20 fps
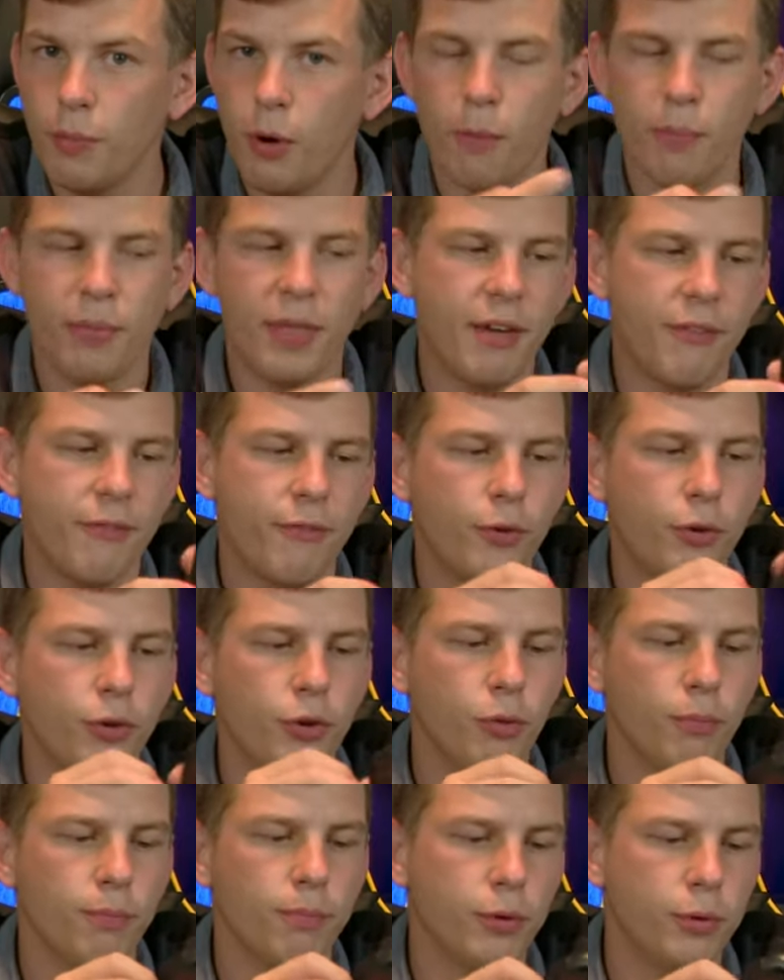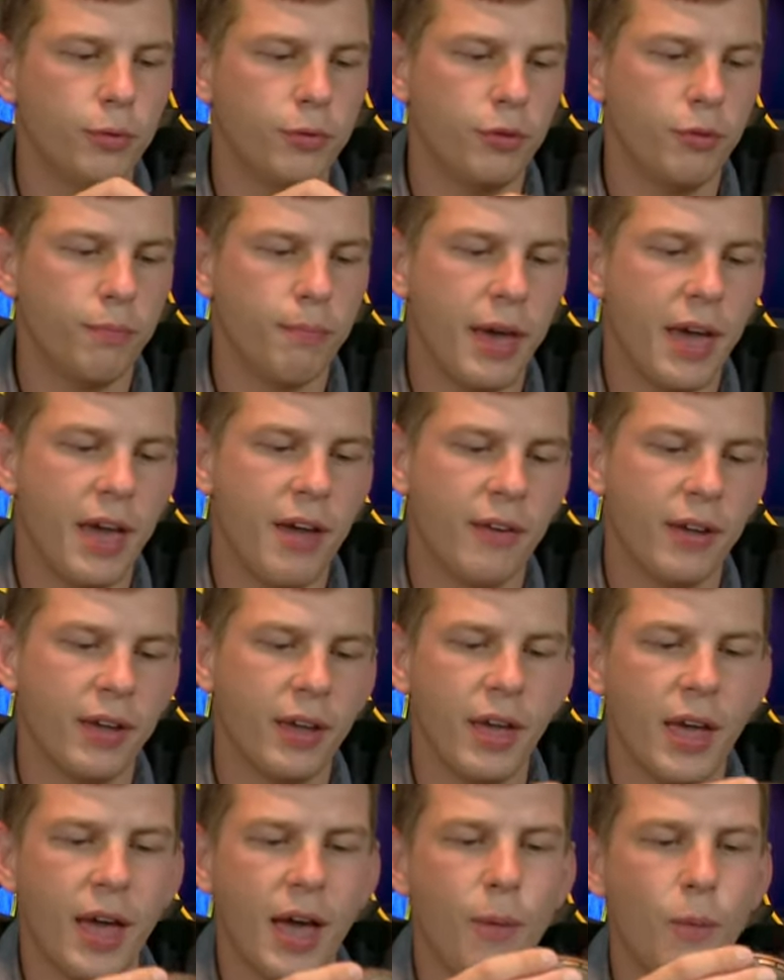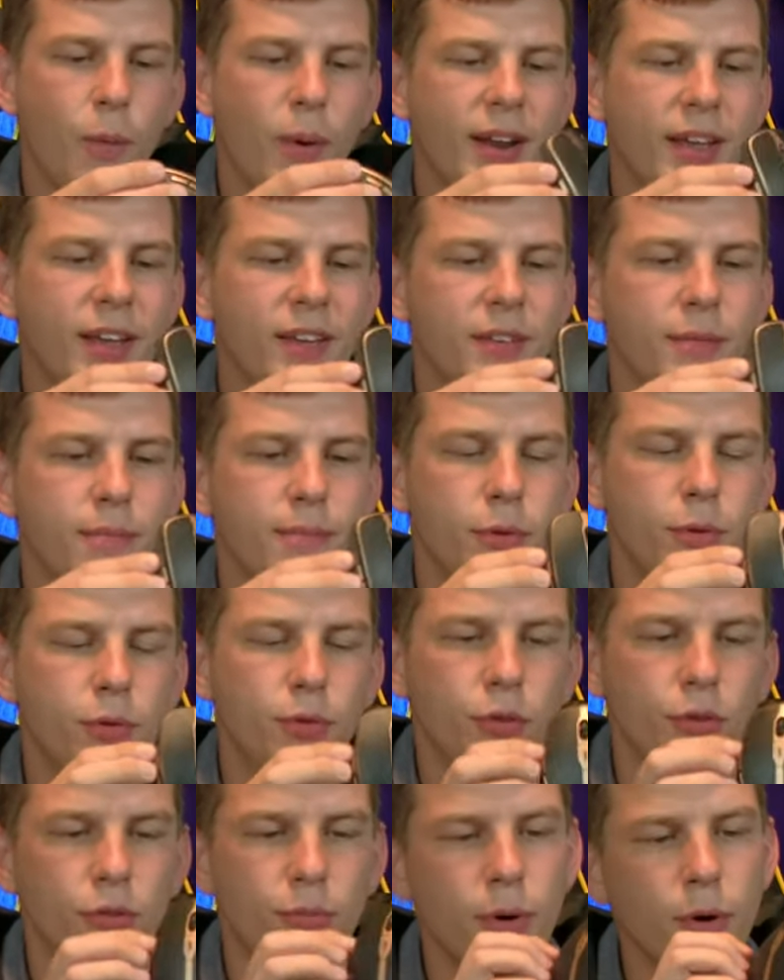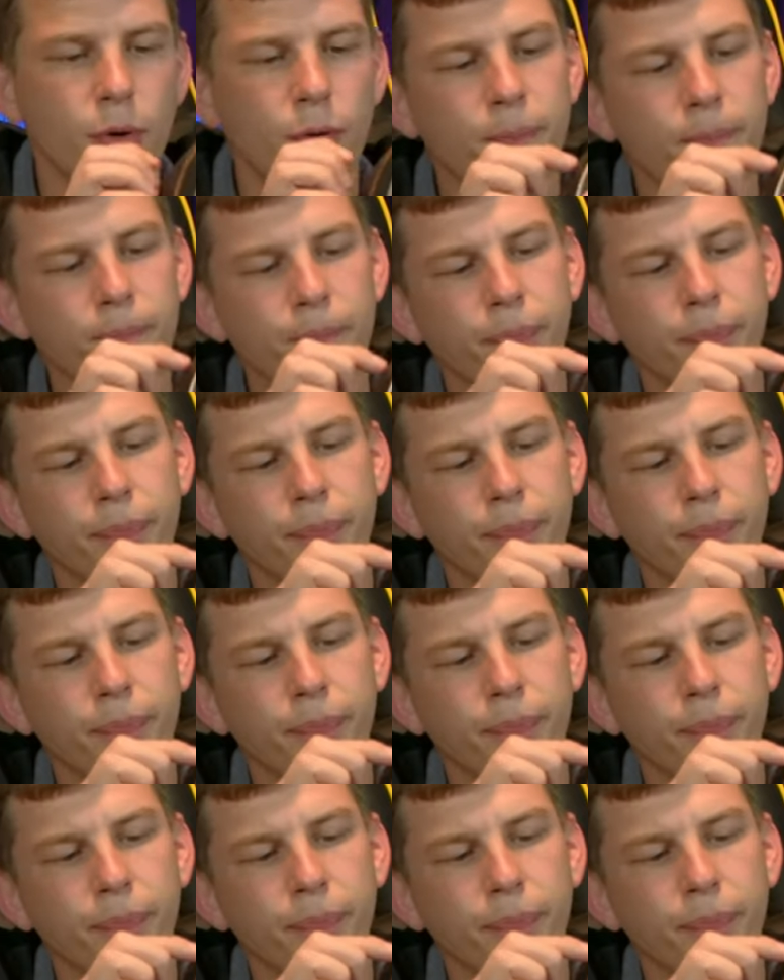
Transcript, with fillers: the bottom there for your Bluetooth pairing, and when it is in Bluetooth mode